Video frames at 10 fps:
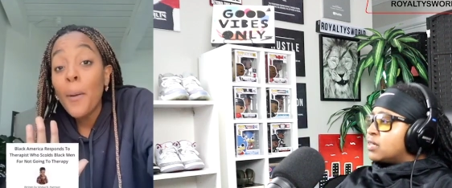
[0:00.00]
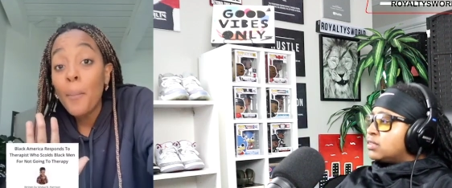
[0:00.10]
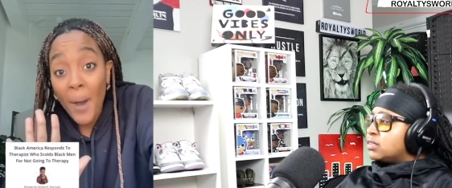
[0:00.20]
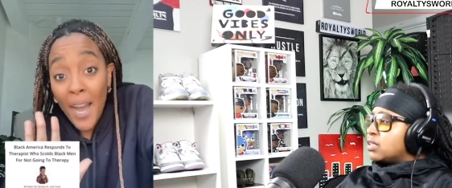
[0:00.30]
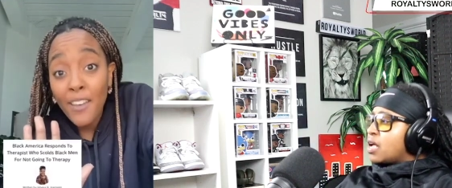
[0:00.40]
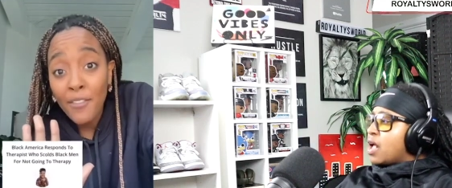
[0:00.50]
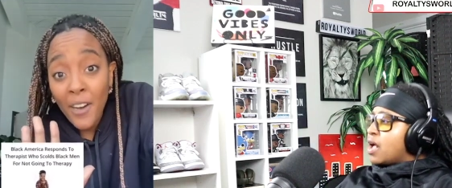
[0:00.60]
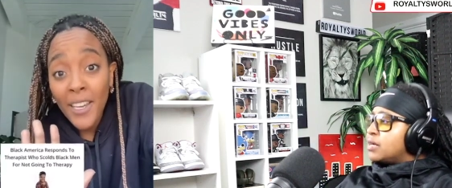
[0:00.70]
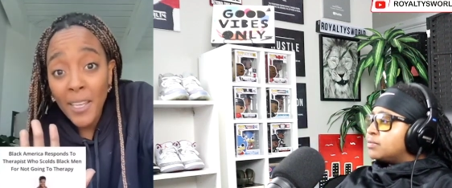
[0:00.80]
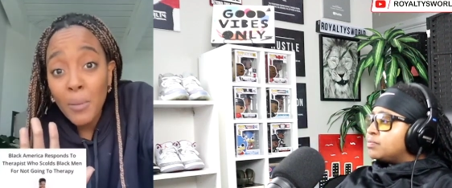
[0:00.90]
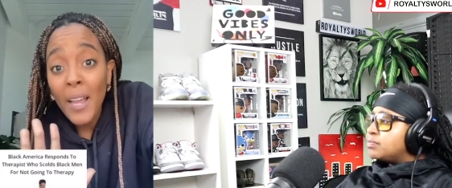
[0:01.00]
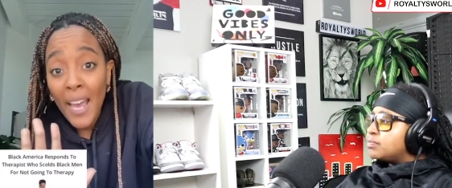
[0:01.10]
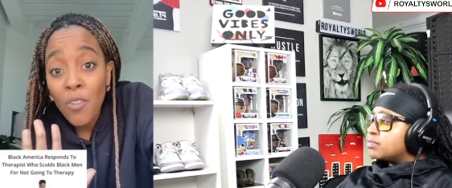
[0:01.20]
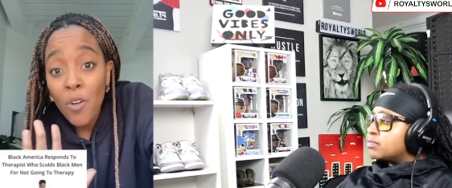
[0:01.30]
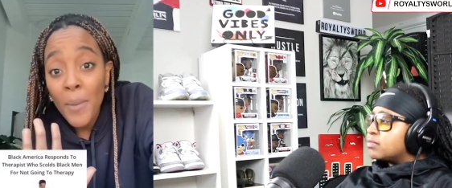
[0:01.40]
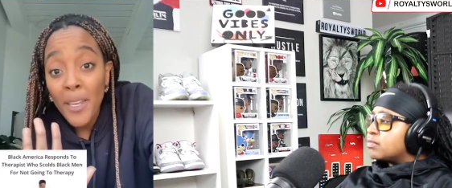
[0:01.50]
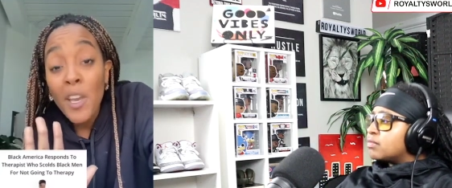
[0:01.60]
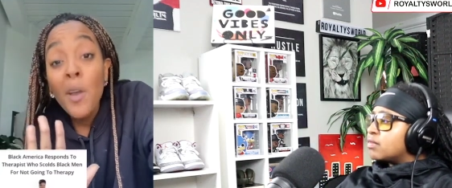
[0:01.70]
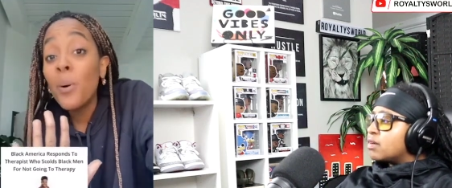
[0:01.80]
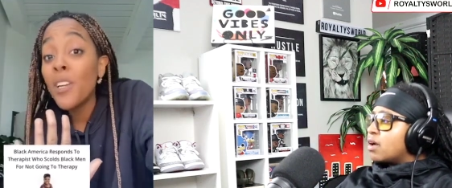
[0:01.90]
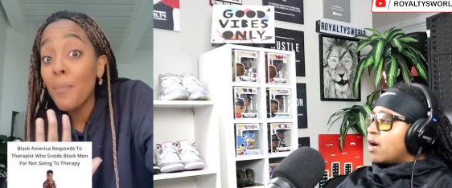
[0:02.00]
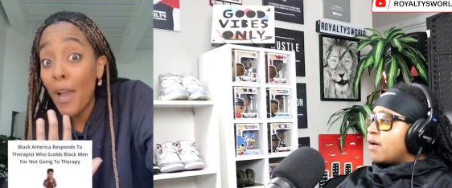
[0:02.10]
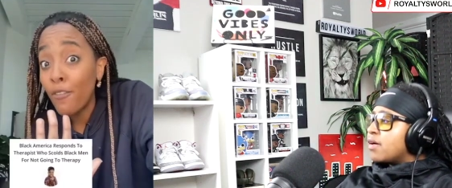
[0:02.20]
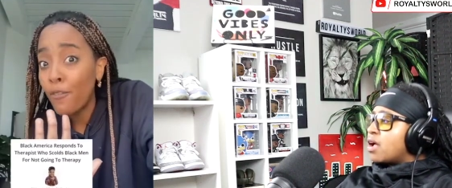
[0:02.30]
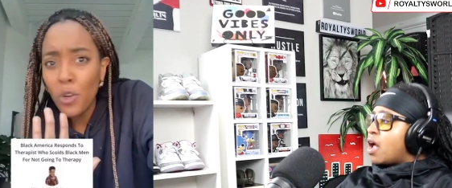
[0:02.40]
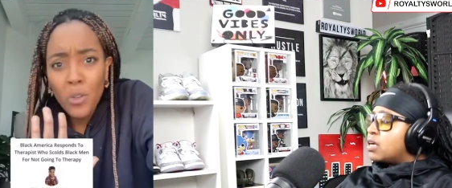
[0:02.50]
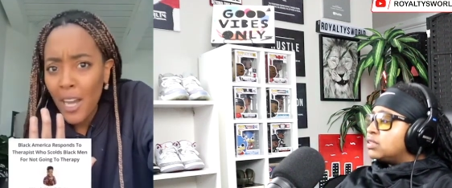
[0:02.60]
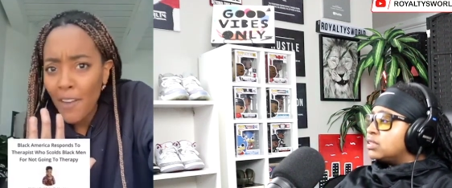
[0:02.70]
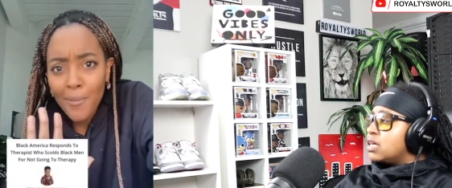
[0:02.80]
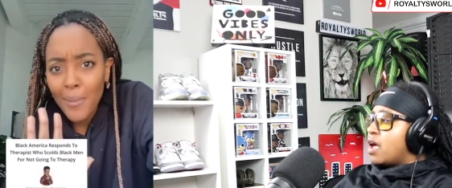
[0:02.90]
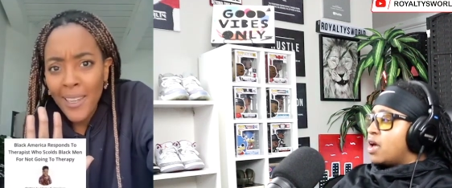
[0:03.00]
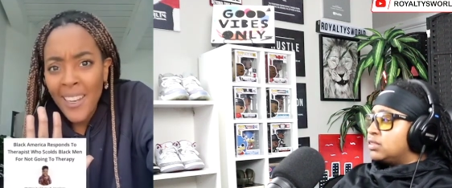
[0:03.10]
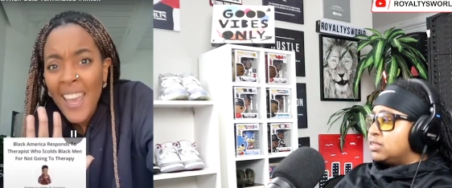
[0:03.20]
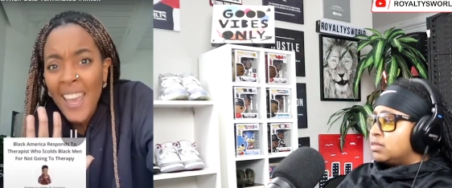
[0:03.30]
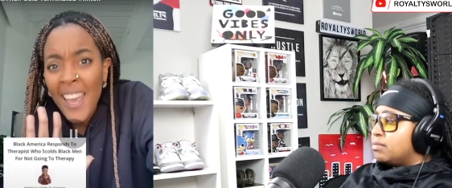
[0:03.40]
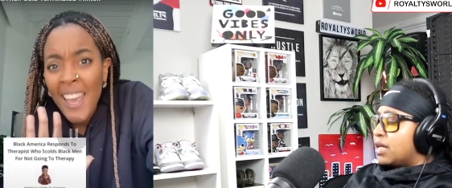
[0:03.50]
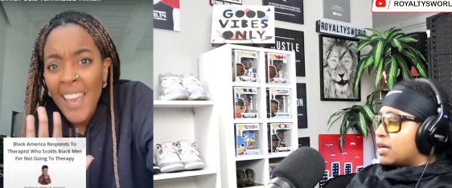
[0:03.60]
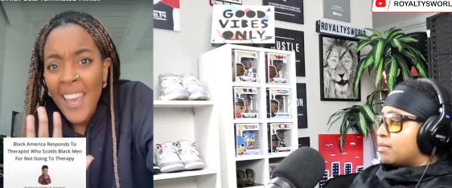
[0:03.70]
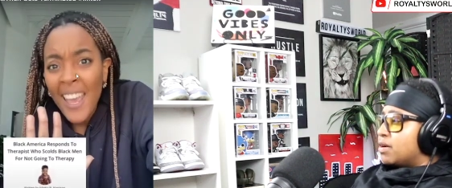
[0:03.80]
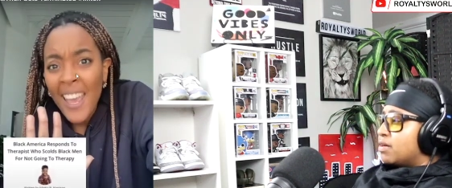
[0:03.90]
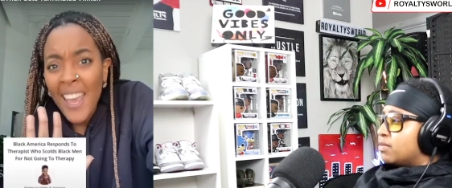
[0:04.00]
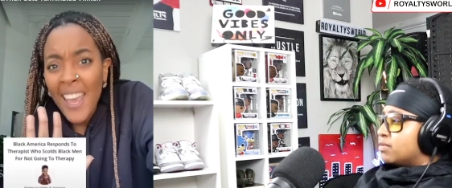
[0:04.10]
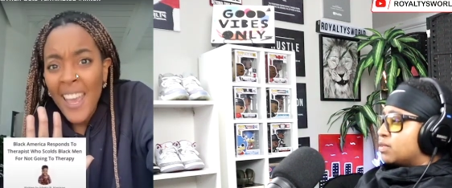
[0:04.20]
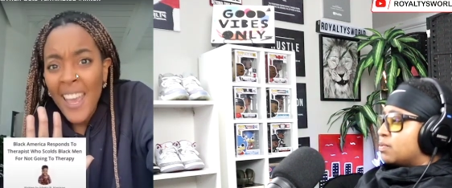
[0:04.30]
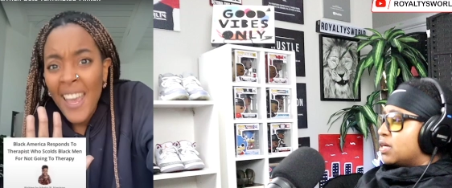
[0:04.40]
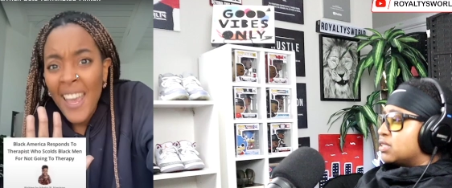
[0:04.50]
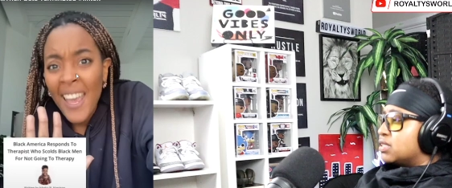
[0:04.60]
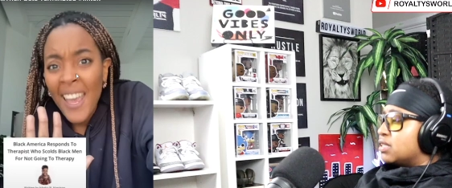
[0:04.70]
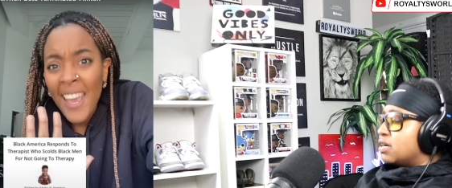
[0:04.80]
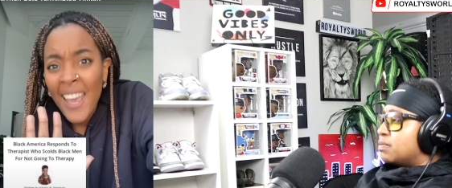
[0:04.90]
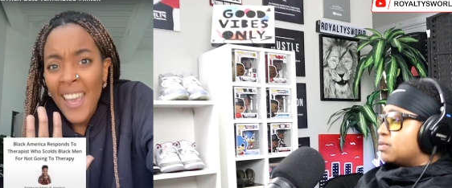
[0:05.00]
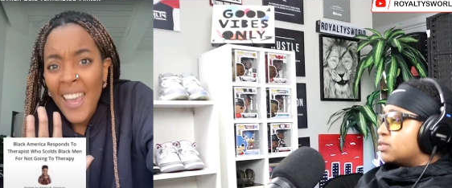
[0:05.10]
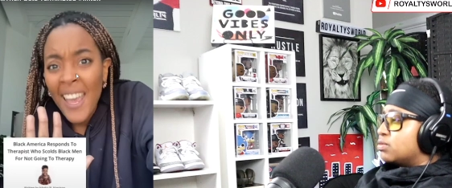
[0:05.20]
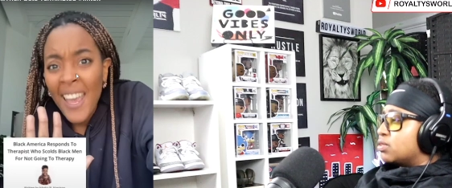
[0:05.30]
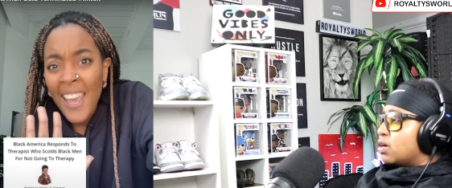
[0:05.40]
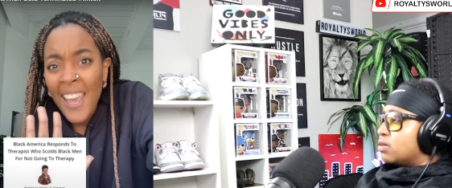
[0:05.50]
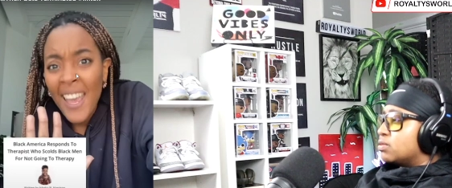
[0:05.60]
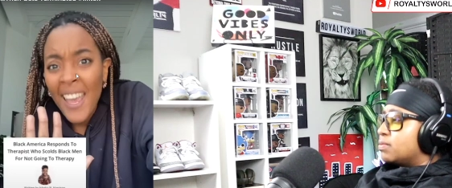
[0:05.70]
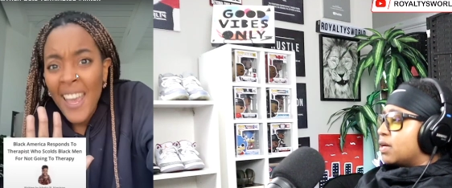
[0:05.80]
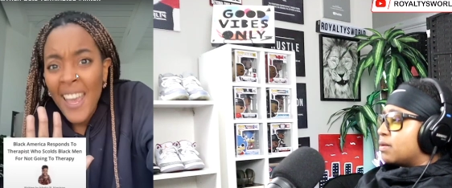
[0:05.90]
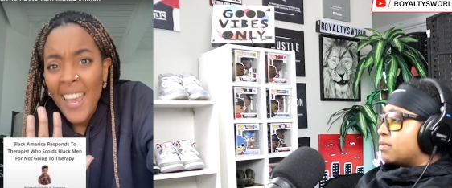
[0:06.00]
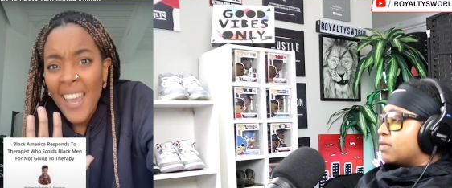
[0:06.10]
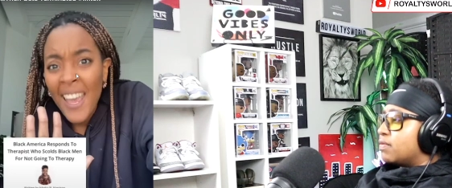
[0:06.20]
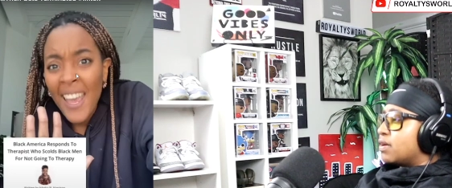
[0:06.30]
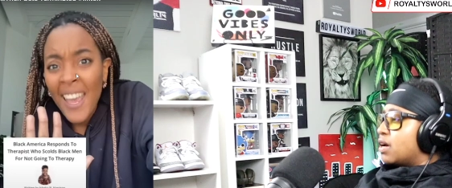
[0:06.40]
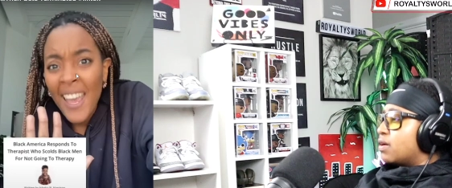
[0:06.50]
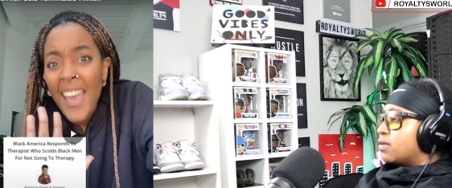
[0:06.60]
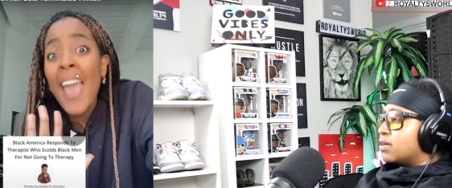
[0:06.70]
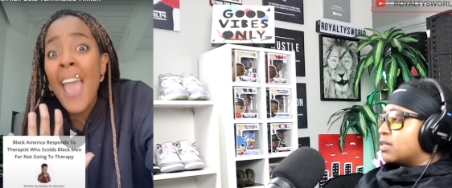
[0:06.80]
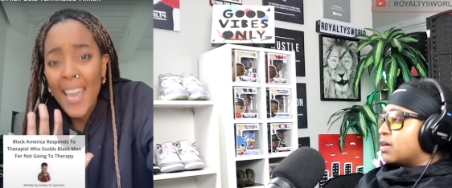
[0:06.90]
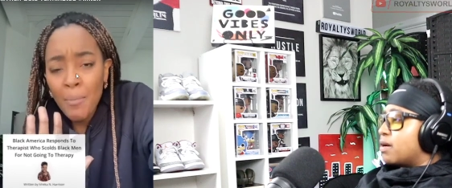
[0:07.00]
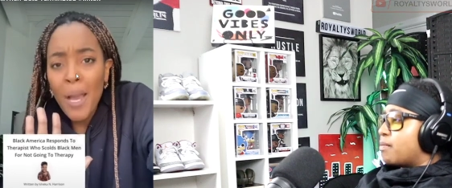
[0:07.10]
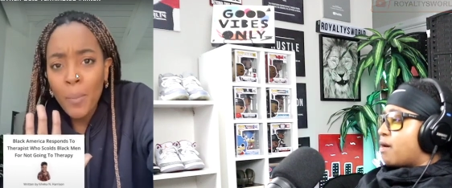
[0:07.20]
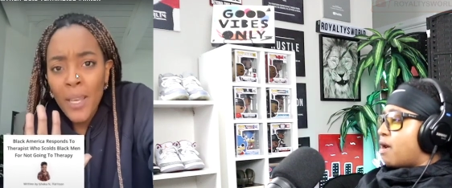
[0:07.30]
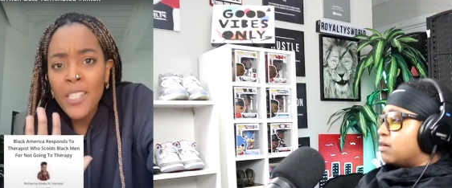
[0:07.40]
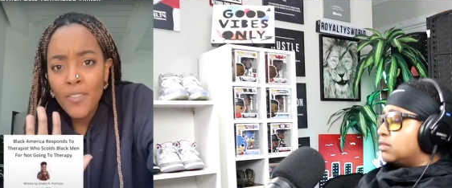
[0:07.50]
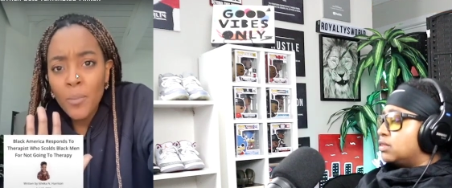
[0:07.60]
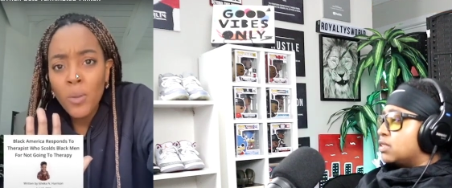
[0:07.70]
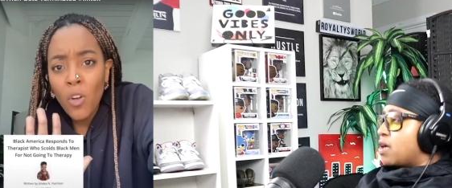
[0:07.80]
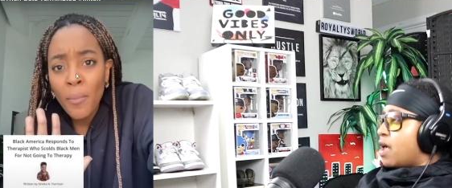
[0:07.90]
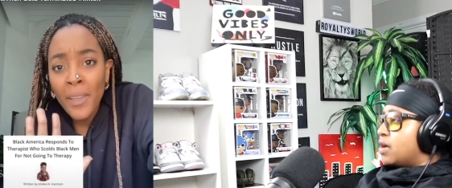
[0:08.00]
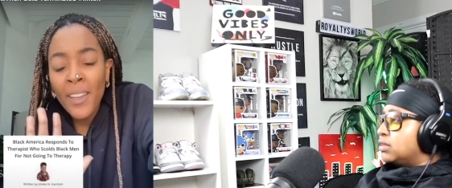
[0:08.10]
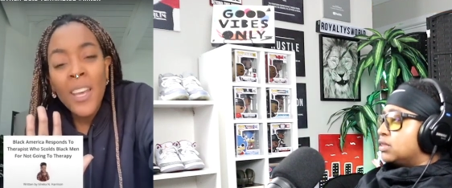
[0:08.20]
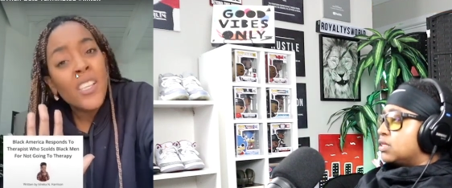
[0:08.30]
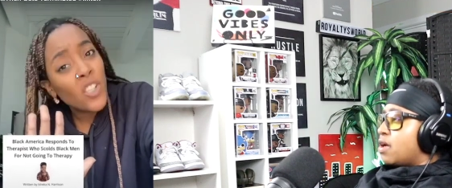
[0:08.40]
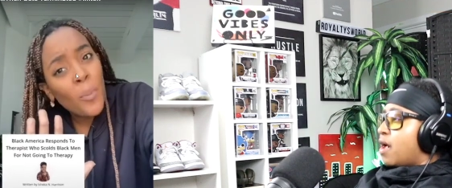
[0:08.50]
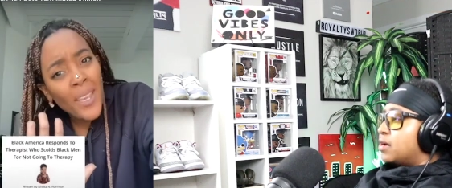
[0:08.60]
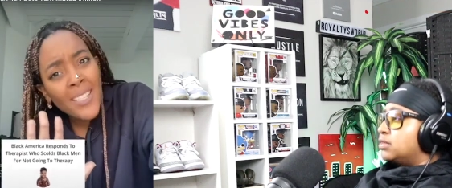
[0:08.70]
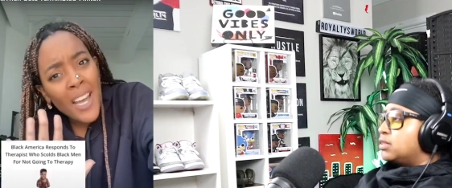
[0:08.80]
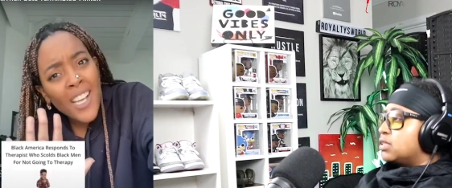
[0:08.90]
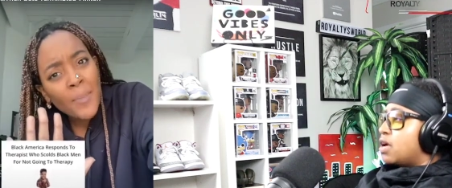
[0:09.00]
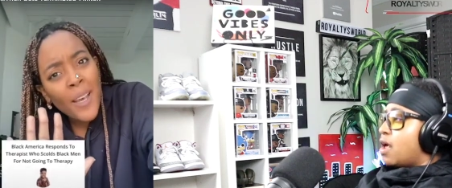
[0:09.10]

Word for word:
Speaker 1: by a fucking black woman putting my full government
Speaker 2: Black American response to therapists who scolds black men for not going to
Speaker 1: and my place of employment. So being doxxed by a